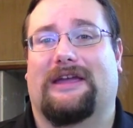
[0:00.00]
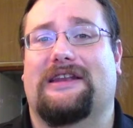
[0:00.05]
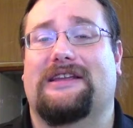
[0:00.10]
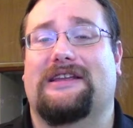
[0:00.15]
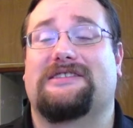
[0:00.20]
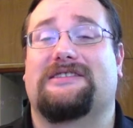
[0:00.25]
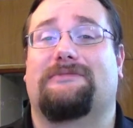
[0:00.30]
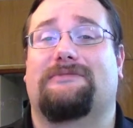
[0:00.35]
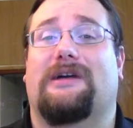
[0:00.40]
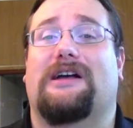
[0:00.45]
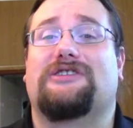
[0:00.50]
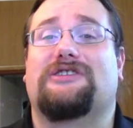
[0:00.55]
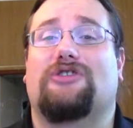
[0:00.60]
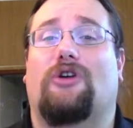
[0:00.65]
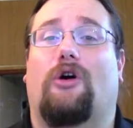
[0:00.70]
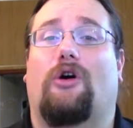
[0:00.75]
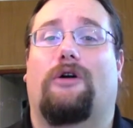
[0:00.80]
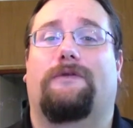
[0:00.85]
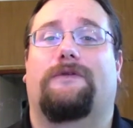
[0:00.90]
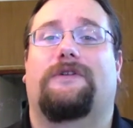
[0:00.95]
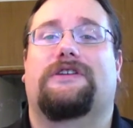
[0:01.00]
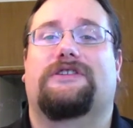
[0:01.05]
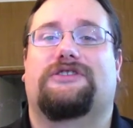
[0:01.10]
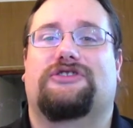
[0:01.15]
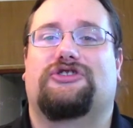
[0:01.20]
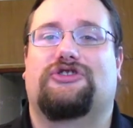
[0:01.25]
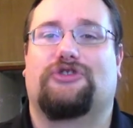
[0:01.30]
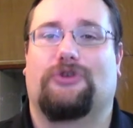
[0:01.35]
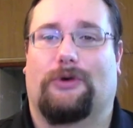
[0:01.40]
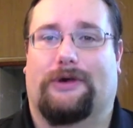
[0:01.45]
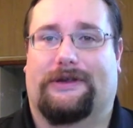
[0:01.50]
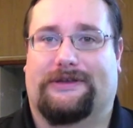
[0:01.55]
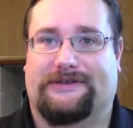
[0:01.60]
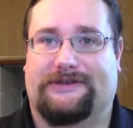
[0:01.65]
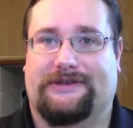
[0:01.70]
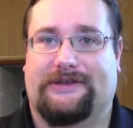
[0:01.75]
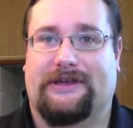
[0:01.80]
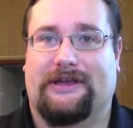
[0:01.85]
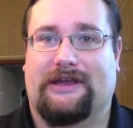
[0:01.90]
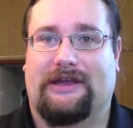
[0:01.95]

is the most obvious choice.